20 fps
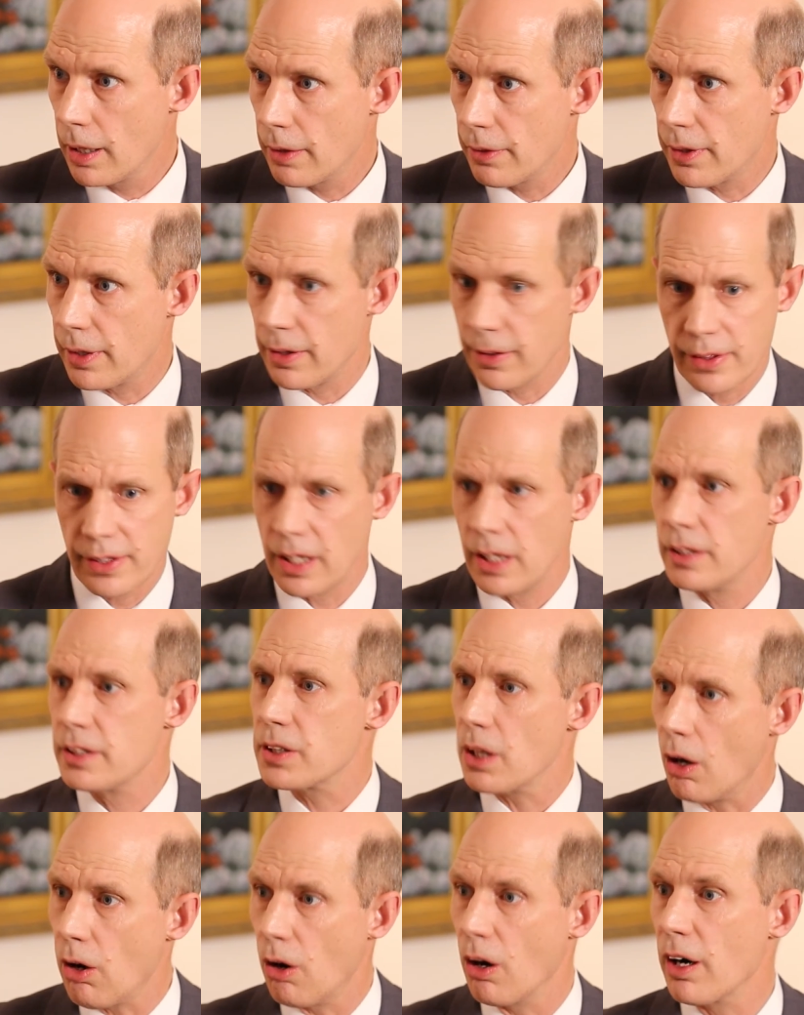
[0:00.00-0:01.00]
These
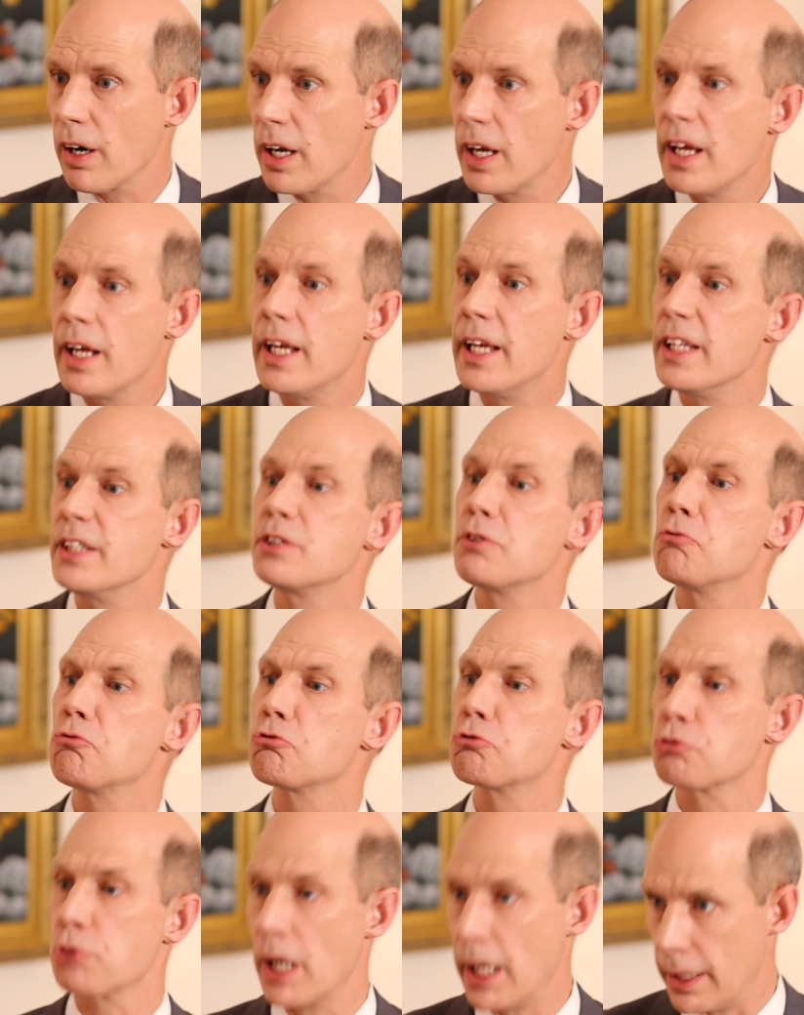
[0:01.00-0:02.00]
are his
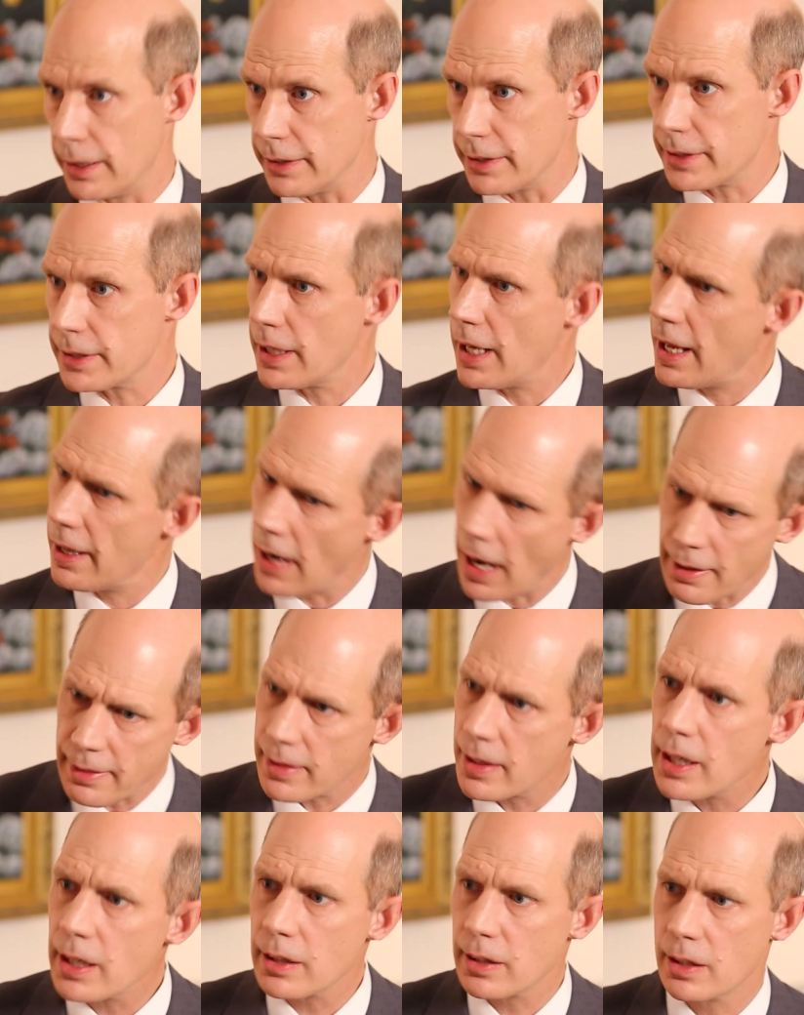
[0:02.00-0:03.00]
friends. And I
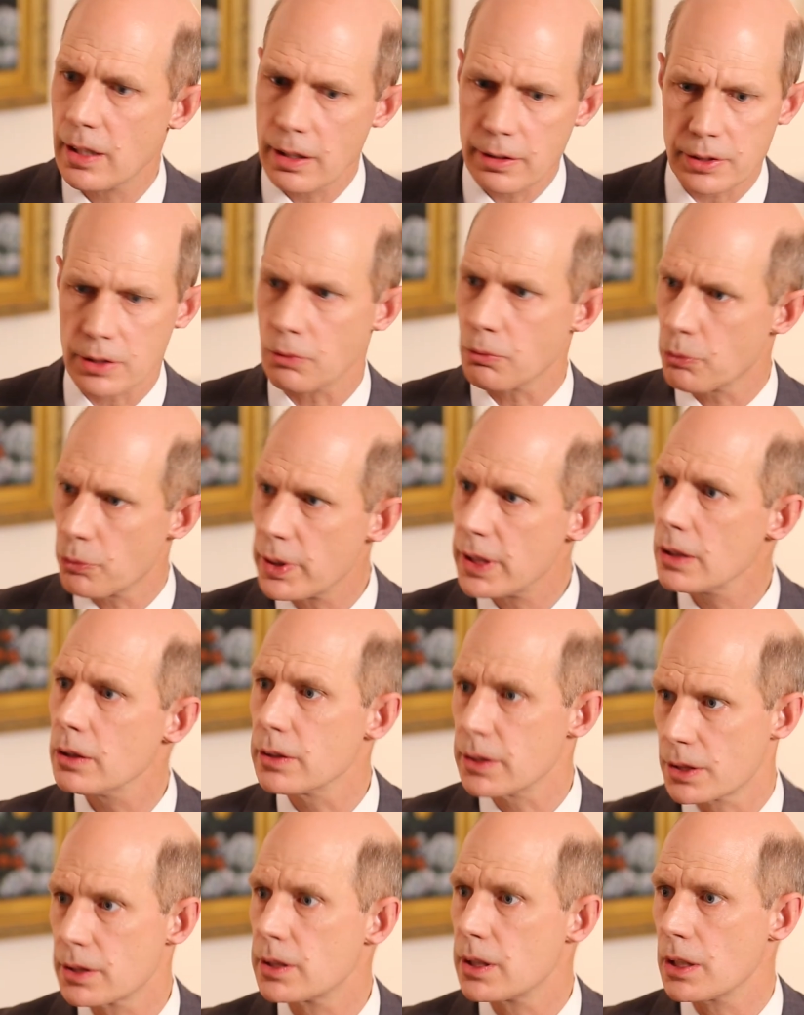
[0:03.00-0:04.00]
think there's a real
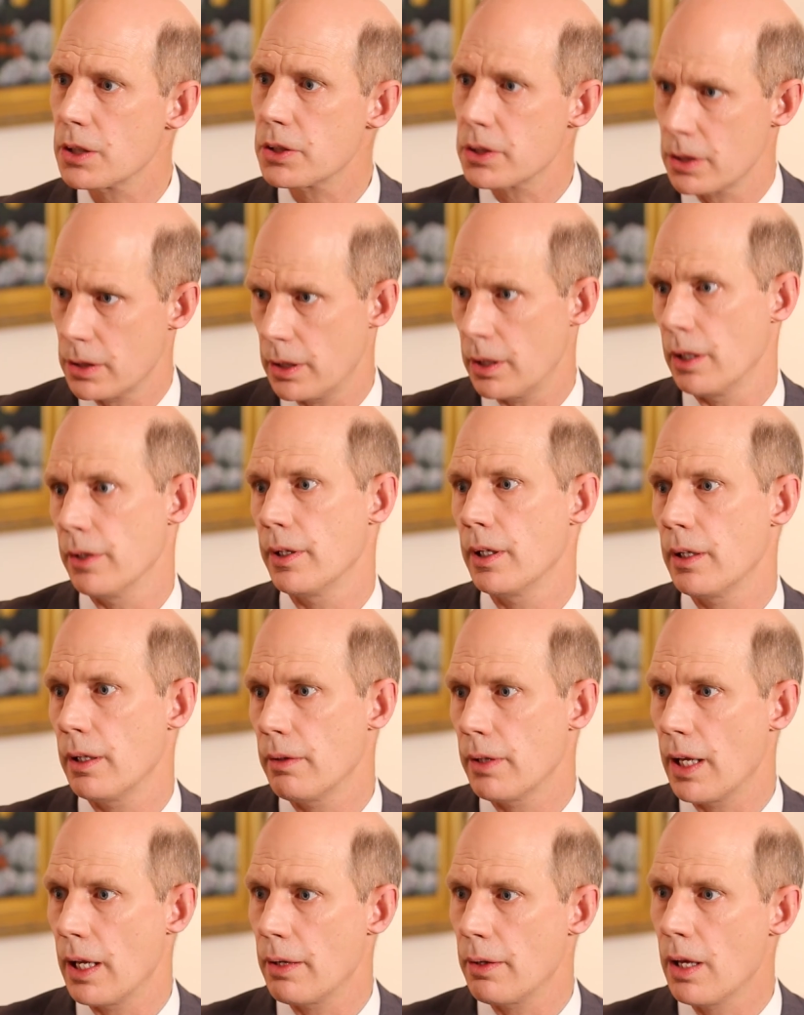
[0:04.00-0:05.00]
distinction there
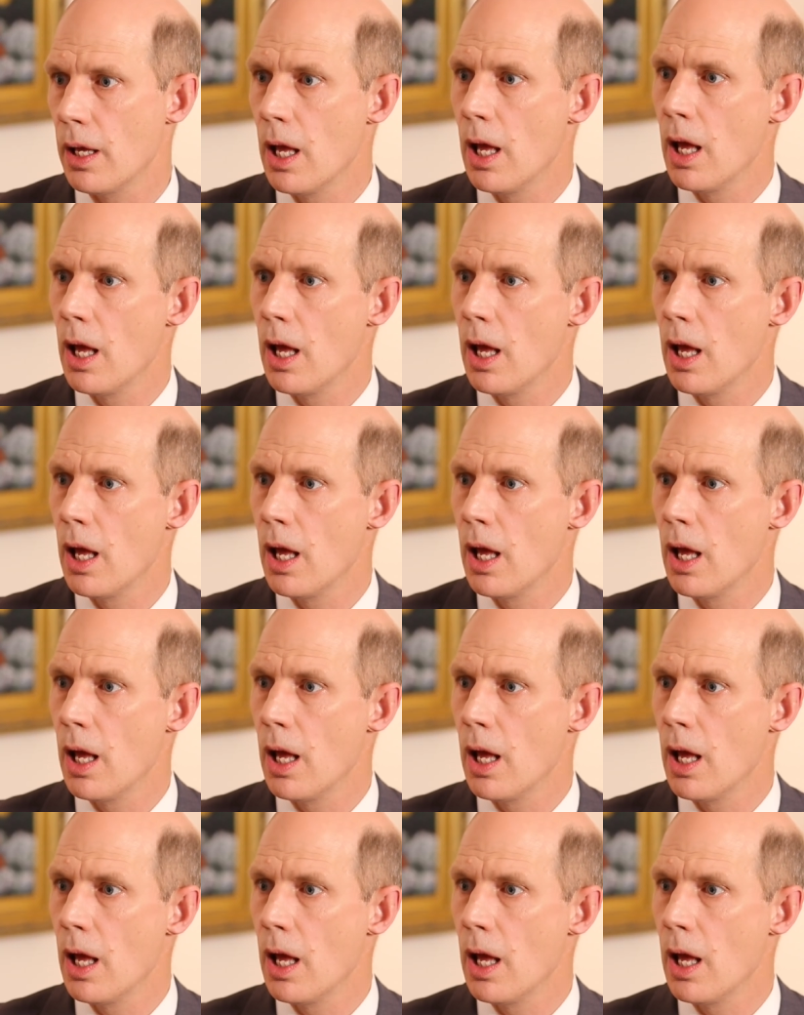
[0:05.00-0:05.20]
that